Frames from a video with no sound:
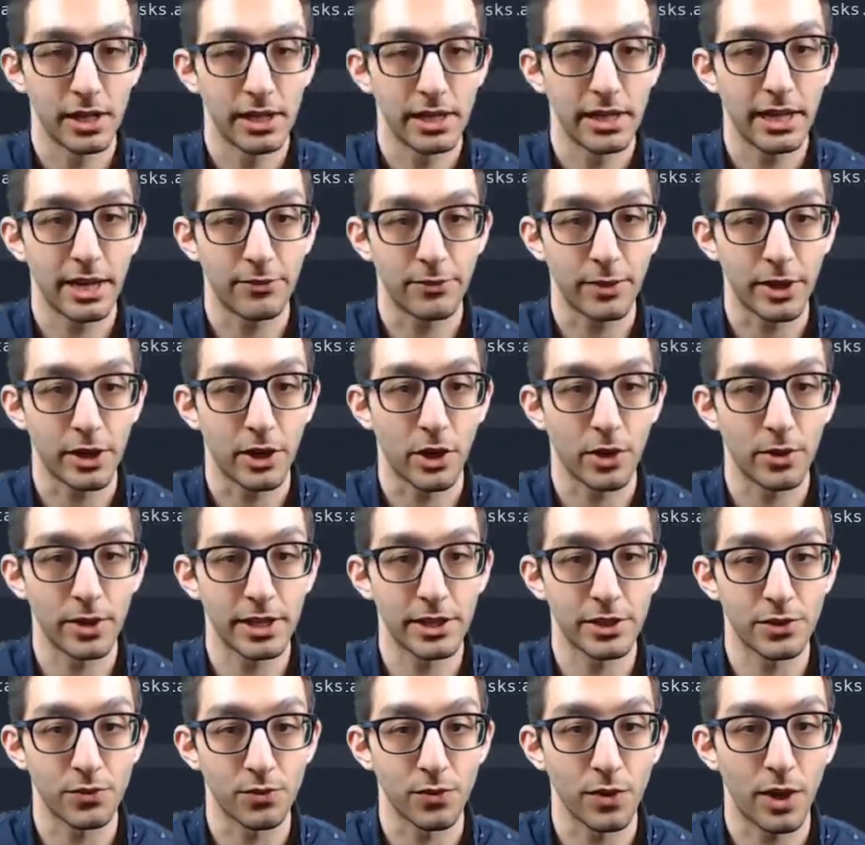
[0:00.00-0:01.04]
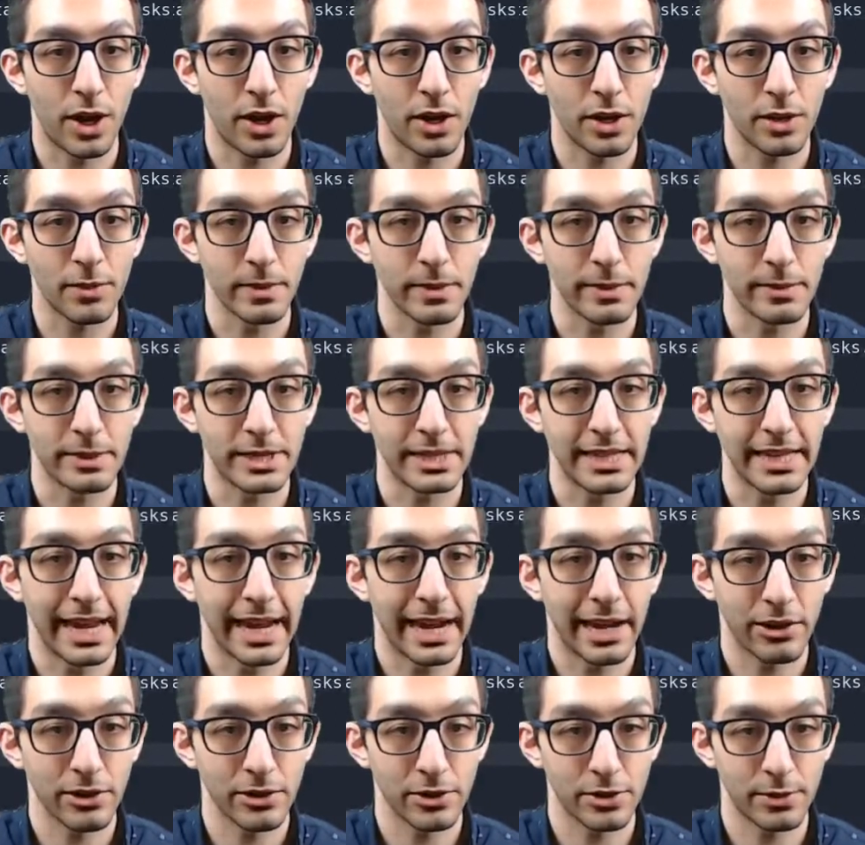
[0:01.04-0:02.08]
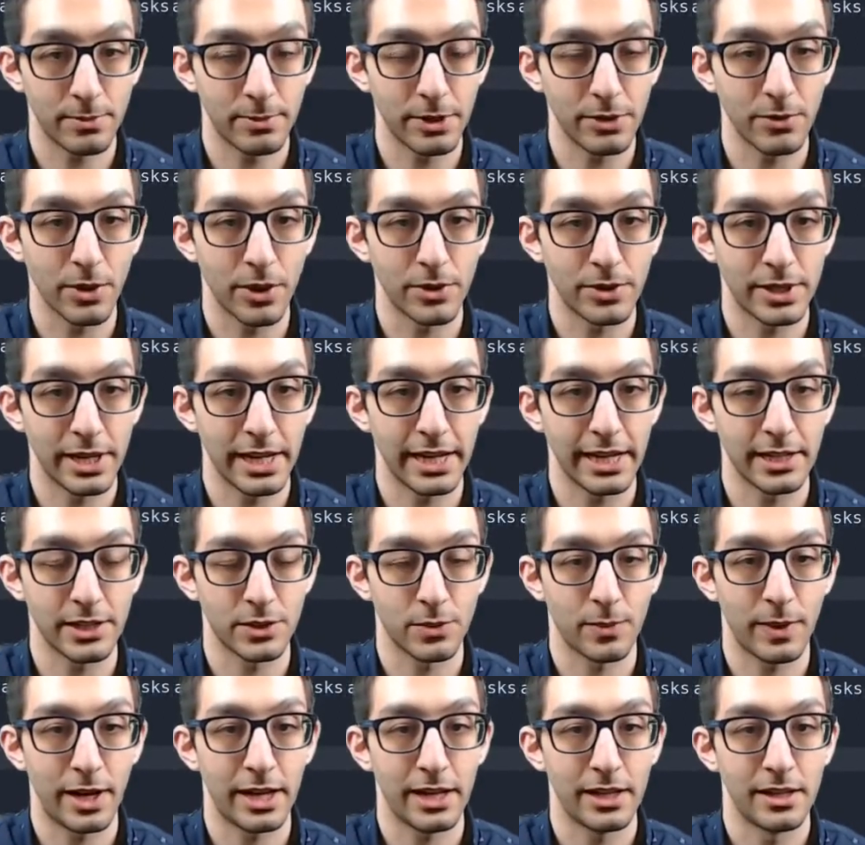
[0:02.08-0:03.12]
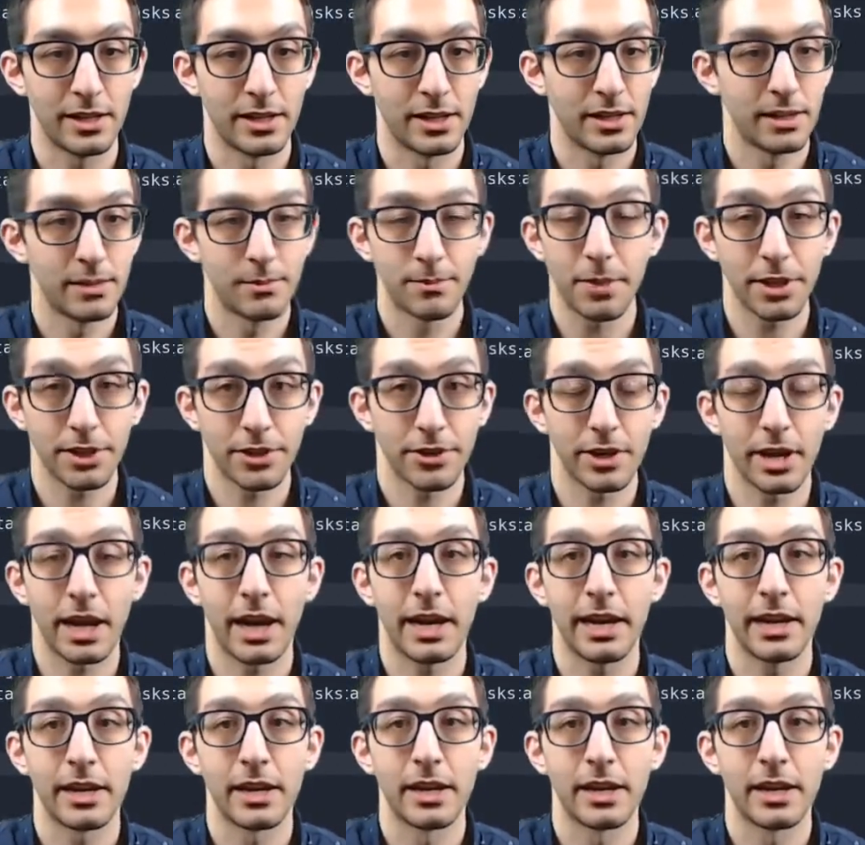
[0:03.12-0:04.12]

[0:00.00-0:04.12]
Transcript: Now if we coded this wrong, we would see arrows be rotating as well, but they're not.